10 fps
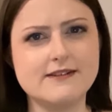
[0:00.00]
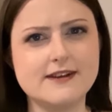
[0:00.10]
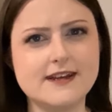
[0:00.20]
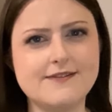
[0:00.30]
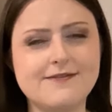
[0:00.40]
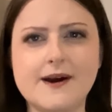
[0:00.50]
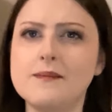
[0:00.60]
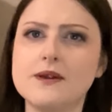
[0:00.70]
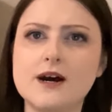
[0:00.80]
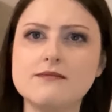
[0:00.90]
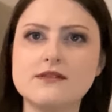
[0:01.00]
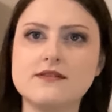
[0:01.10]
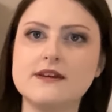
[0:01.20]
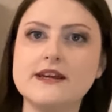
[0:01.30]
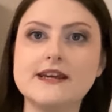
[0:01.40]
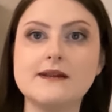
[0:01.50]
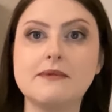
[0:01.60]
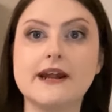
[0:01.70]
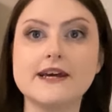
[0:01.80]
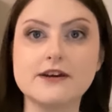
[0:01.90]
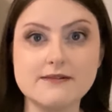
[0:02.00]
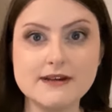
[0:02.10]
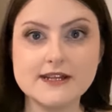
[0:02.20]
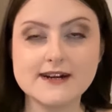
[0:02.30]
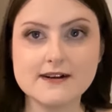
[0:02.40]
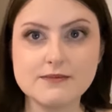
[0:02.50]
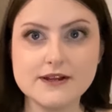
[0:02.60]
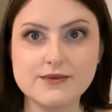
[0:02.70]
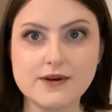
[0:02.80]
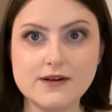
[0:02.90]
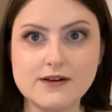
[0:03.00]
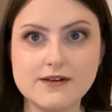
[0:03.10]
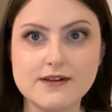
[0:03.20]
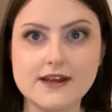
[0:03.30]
if I'm not mistaken, but I could be terribly wrong.